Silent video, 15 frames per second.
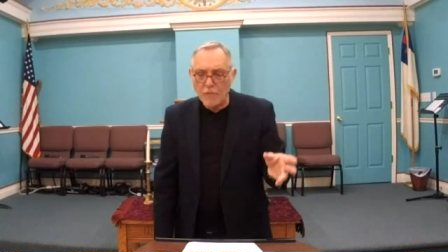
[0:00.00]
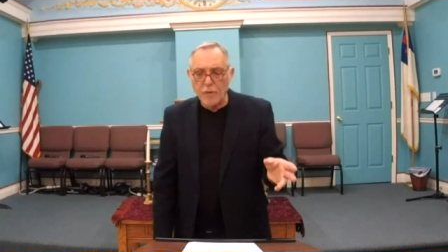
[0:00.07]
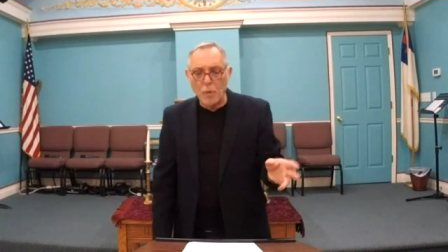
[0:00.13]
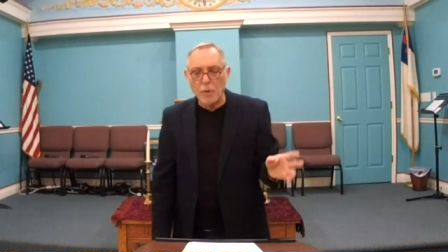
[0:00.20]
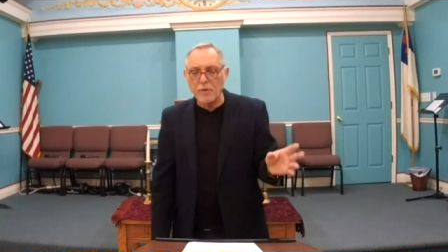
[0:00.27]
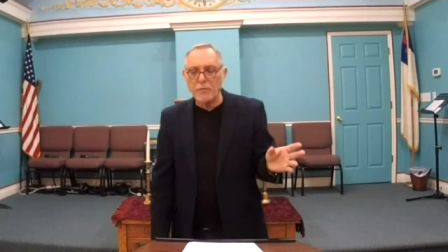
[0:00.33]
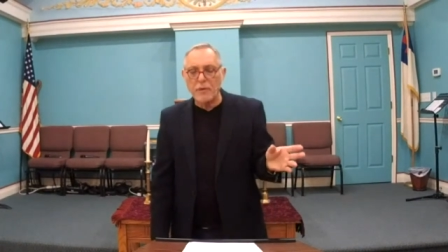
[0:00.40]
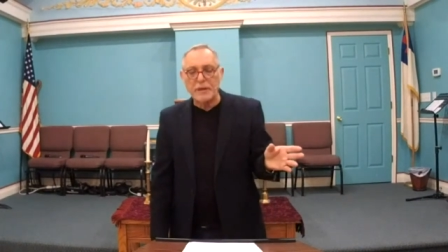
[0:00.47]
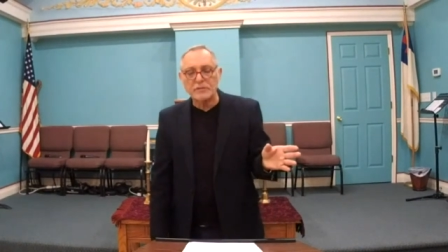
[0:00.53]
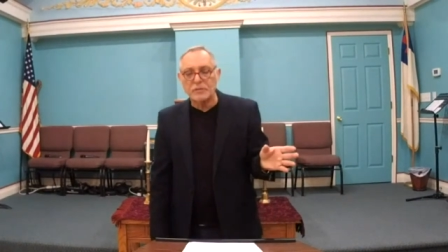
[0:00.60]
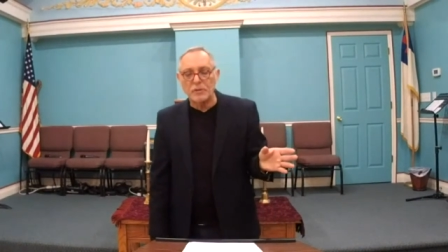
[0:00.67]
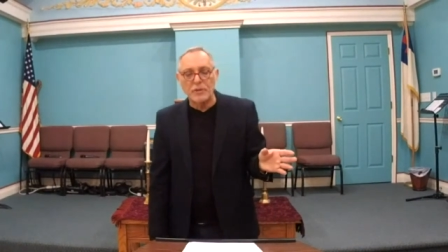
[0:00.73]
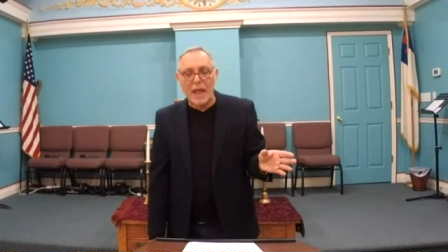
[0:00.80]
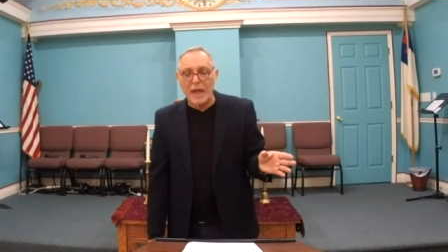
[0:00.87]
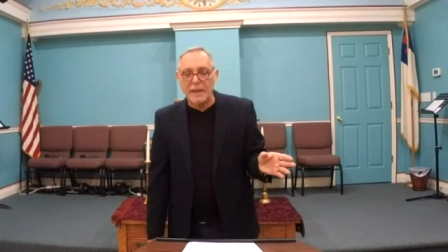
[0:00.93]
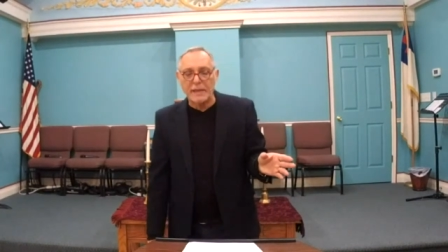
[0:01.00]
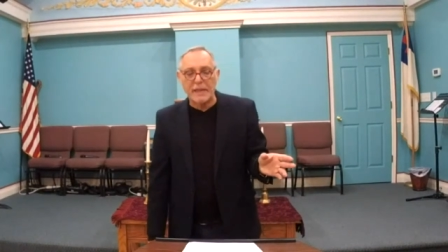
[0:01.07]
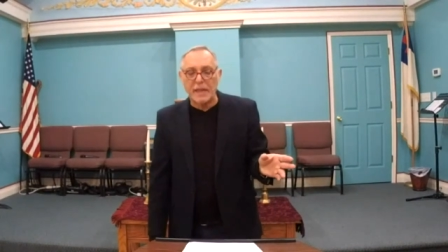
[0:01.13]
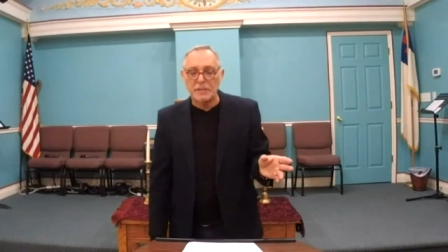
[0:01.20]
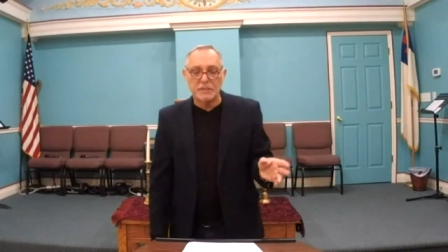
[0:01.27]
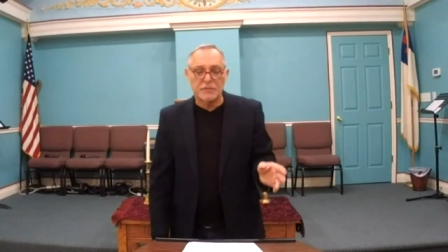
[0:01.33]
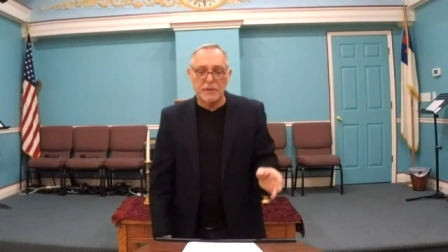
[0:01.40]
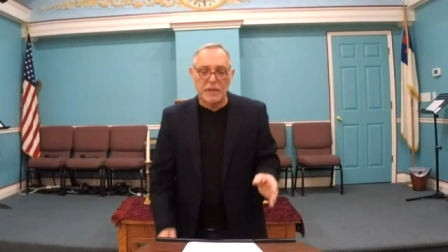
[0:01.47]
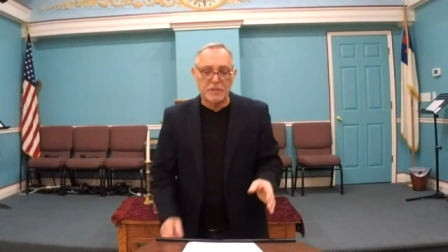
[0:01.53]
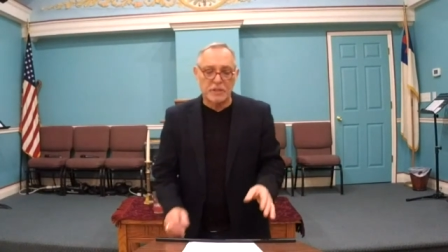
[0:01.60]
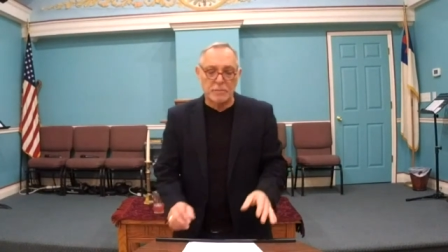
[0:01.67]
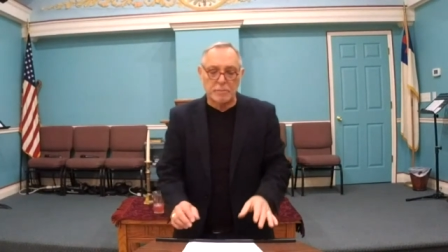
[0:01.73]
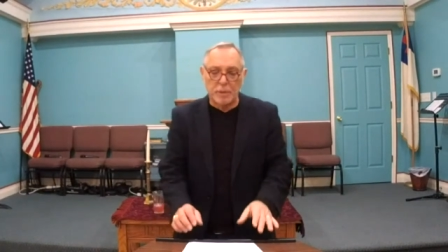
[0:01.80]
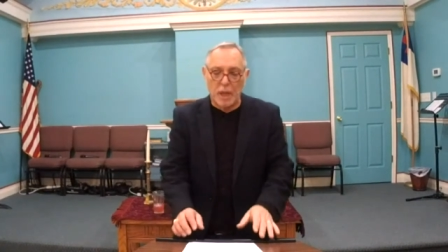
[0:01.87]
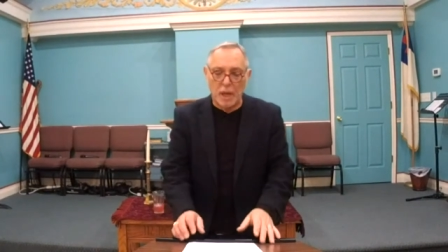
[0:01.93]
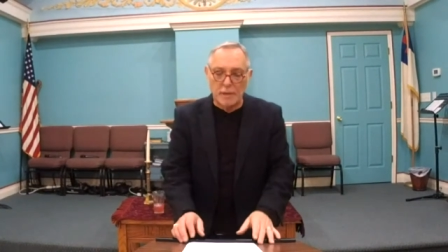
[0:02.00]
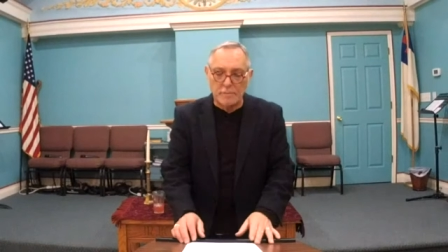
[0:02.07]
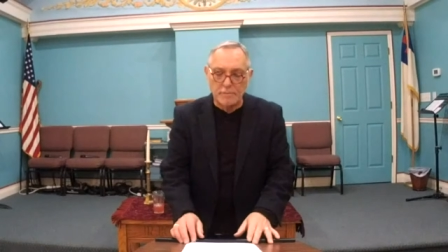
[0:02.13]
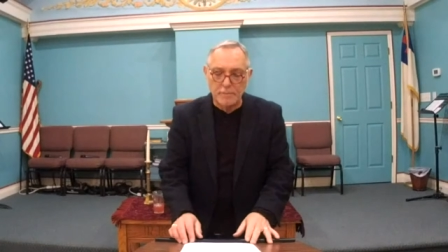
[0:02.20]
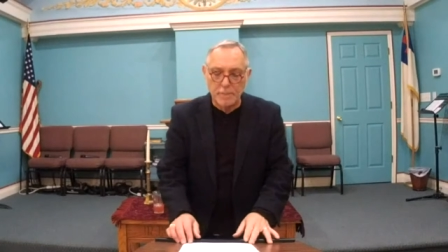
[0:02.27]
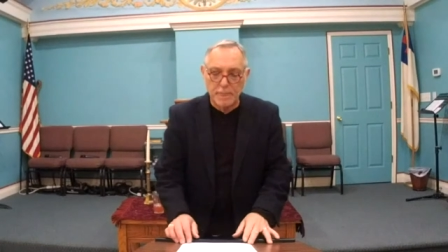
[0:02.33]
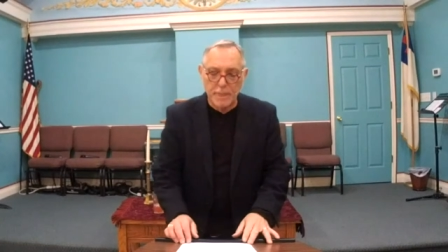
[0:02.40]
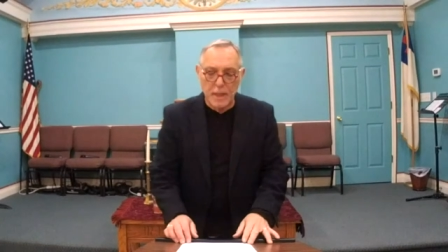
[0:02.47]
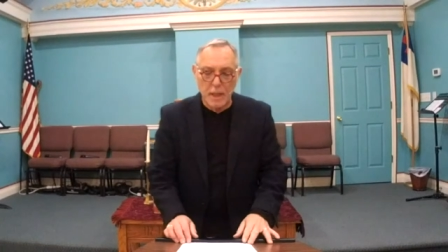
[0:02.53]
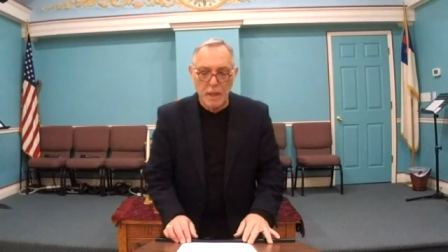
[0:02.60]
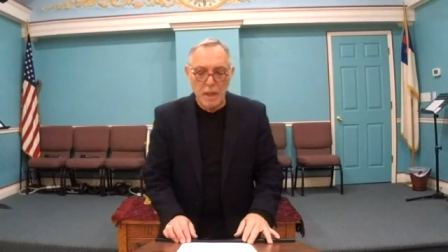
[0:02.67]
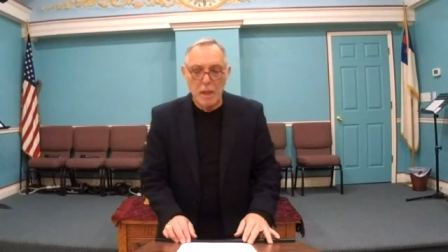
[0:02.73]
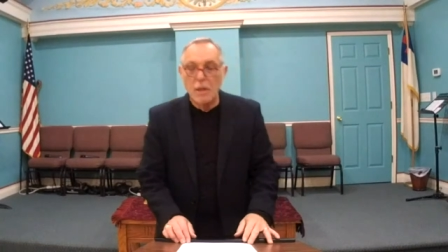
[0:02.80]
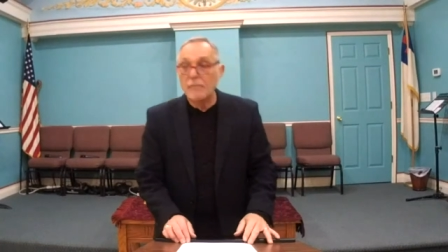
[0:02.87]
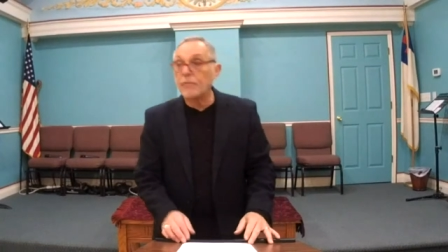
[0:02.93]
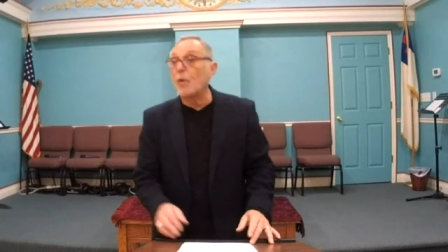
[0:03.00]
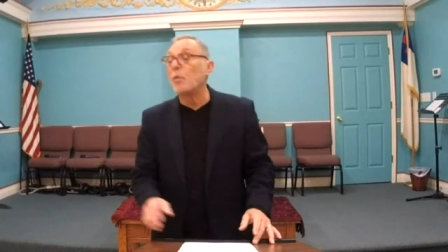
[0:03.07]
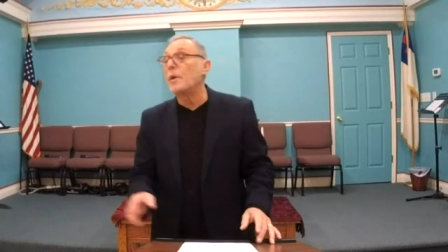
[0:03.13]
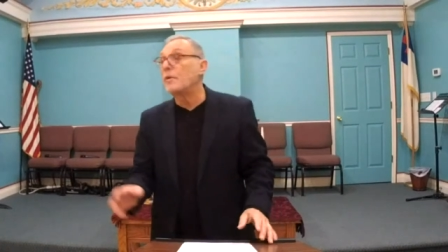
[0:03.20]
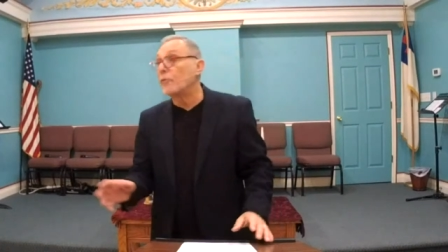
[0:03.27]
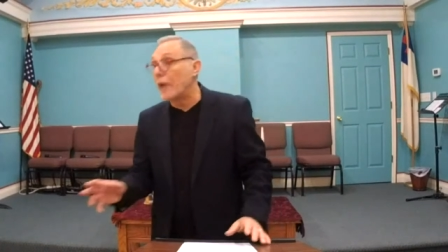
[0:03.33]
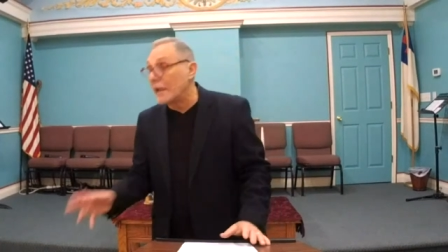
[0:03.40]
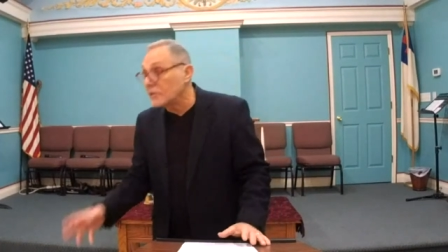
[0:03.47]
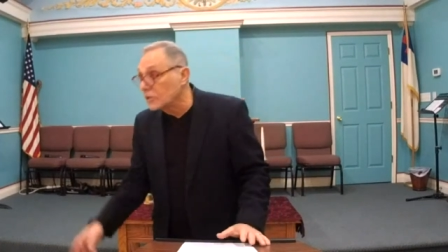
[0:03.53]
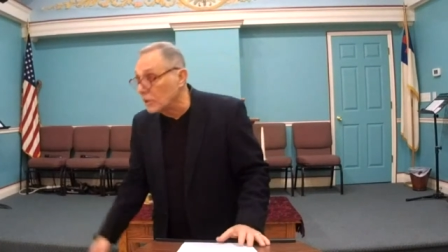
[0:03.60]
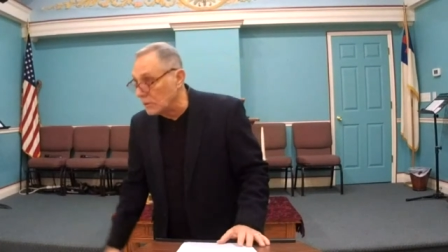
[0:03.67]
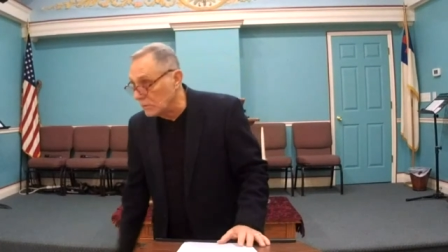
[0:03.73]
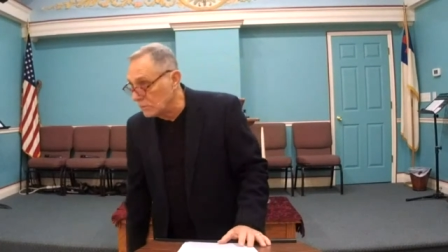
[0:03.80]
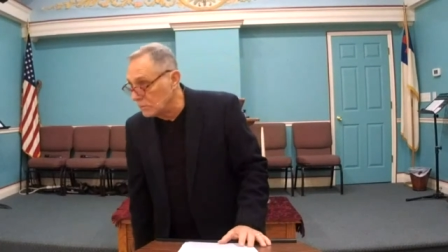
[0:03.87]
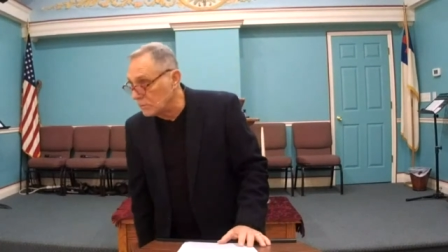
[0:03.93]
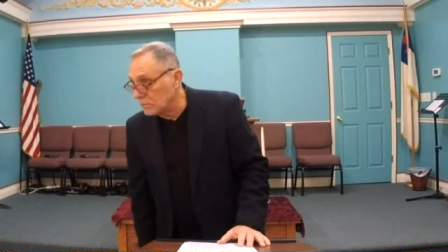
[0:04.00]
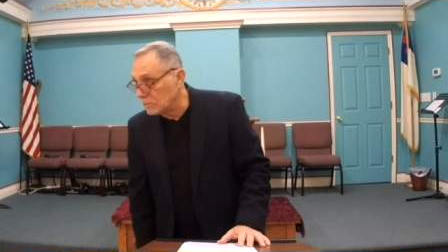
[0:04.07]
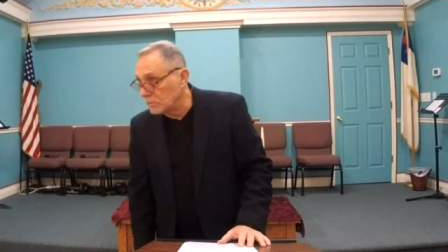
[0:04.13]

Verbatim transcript: For we wrestle not against flesh and blood. For we wrestle.